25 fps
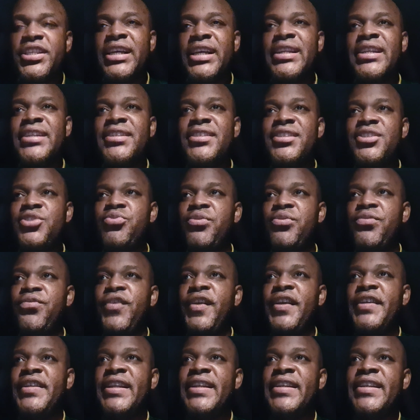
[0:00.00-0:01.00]
Talent is
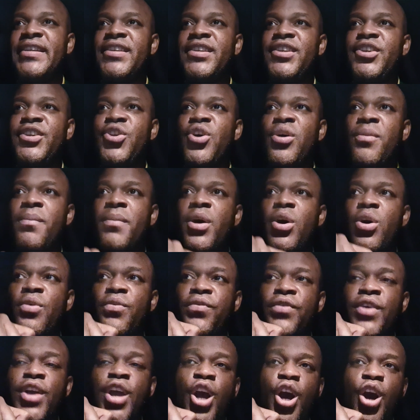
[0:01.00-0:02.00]
reflected in the number
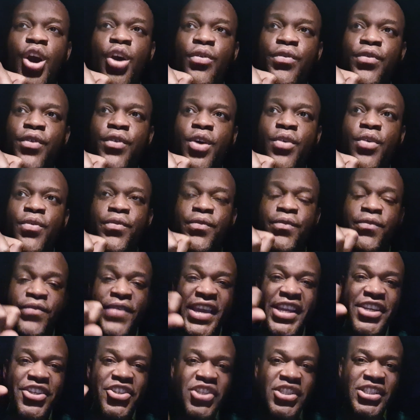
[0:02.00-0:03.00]
of, of, of
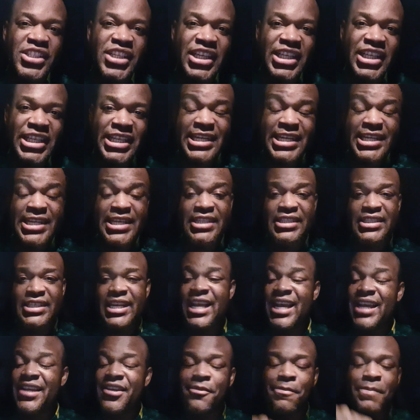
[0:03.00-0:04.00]
ventures and things
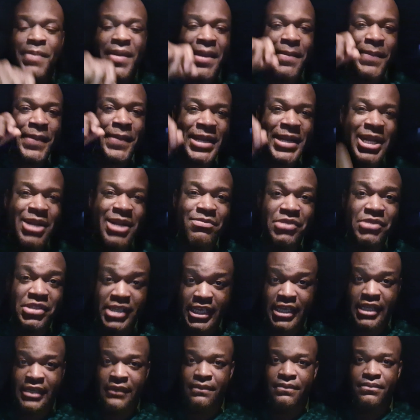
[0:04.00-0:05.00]
and how the paper comes
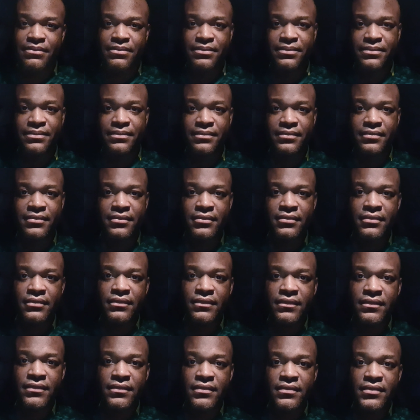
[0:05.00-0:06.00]
in.
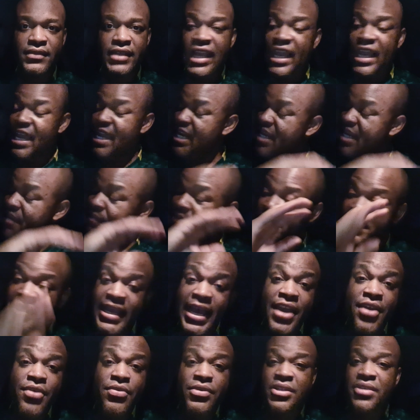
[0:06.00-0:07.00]
And let me
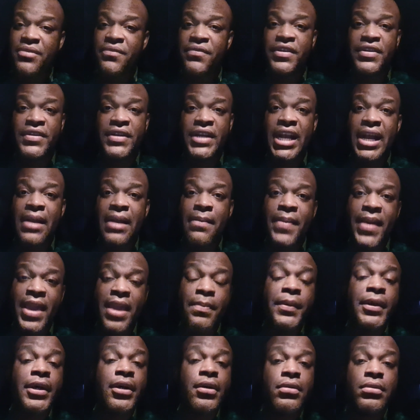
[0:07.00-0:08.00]
tell you, Davido got
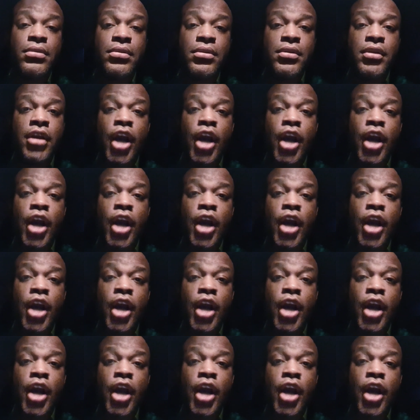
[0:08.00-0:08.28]
paper